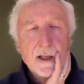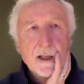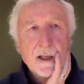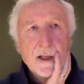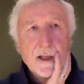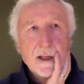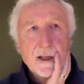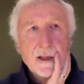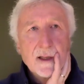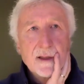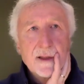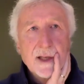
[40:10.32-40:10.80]

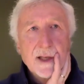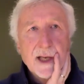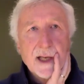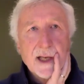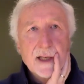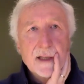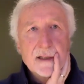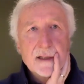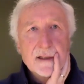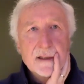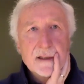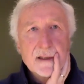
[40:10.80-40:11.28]

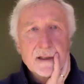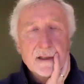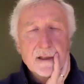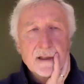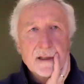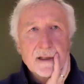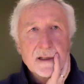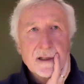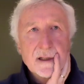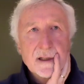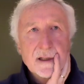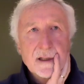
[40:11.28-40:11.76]
that
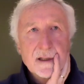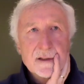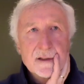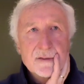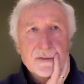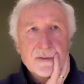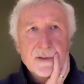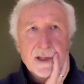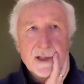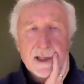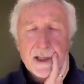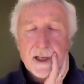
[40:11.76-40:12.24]
is
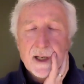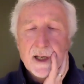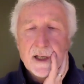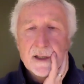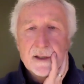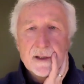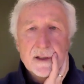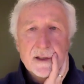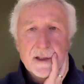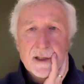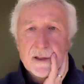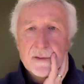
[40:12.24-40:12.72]
really hard
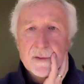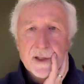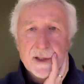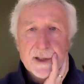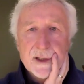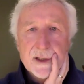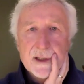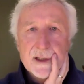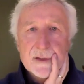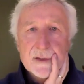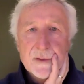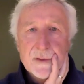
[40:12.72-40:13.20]
to deal with
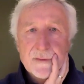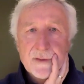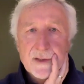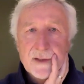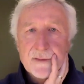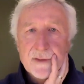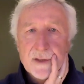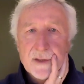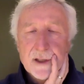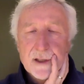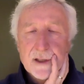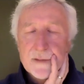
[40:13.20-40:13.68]
because we've
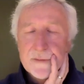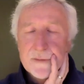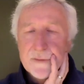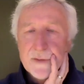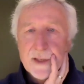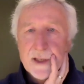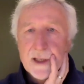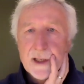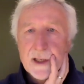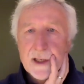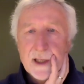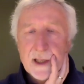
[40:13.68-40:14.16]
never
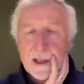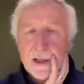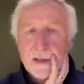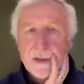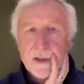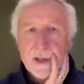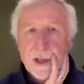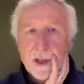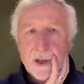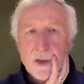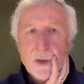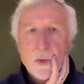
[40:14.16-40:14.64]
confronted
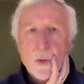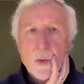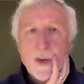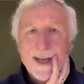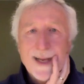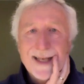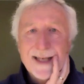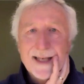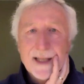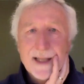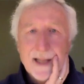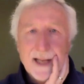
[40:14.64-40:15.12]
anything
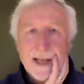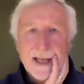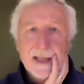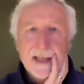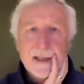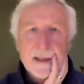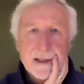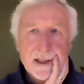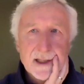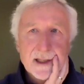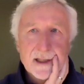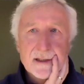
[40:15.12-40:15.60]
quite like
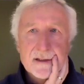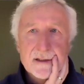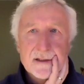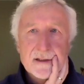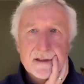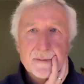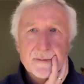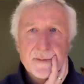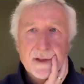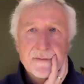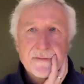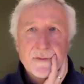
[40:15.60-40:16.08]
this
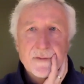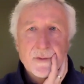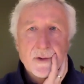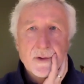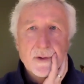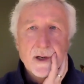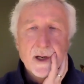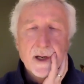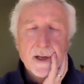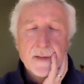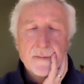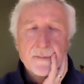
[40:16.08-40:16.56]

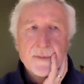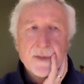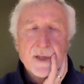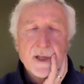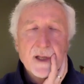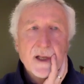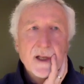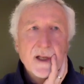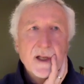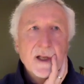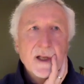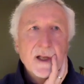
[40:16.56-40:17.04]
before.
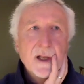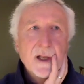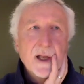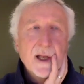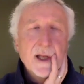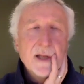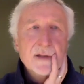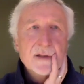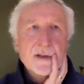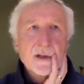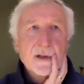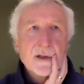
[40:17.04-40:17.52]

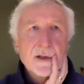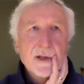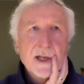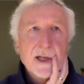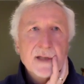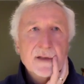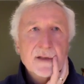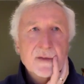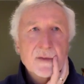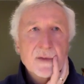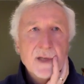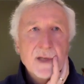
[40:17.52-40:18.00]
And so
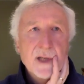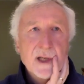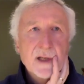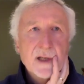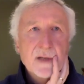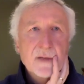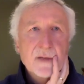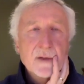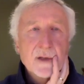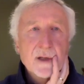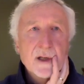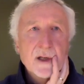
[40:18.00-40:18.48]
next week,
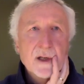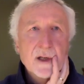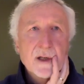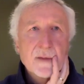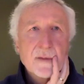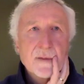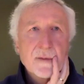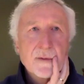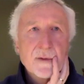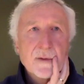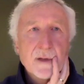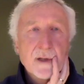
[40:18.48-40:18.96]
we're
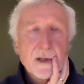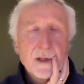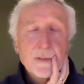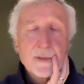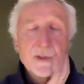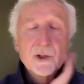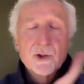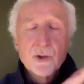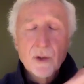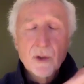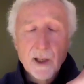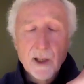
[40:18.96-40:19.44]
going to be
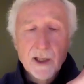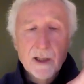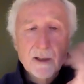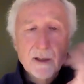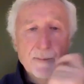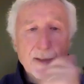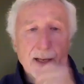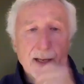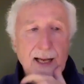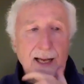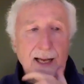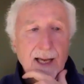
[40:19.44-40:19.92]
joined
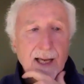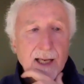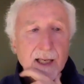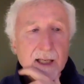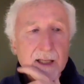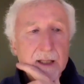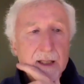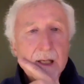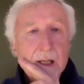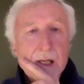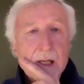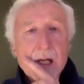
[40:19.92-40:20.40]
by
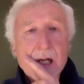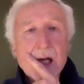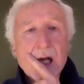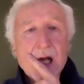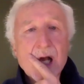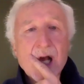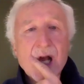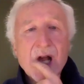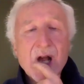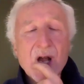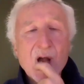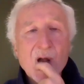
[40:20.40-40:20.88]

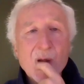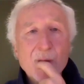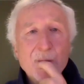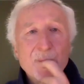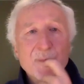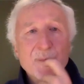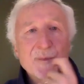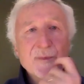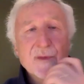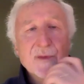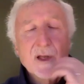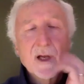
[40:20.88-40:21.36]
a
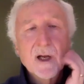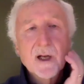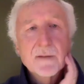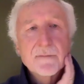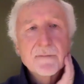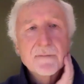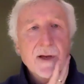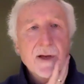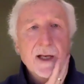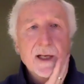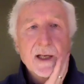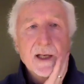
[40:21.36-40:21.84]

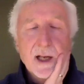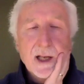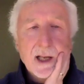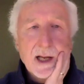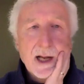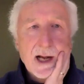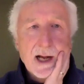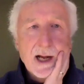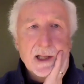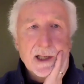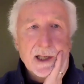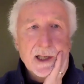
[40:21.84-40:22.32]
friend and
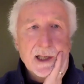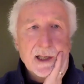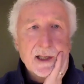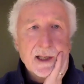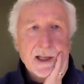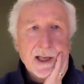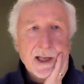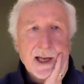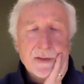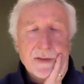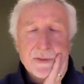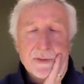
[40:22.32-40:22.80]
colleague,
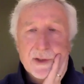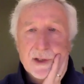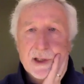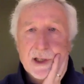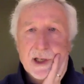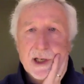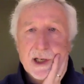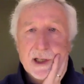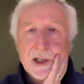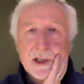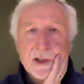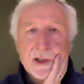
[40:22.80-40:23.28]
Catherine
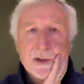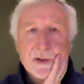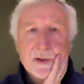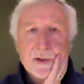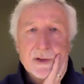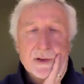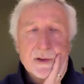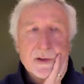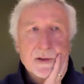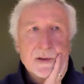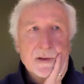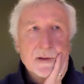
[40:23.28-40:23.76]
Duncan,
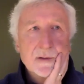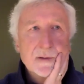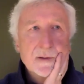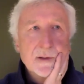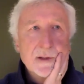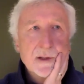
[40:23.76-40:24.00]
who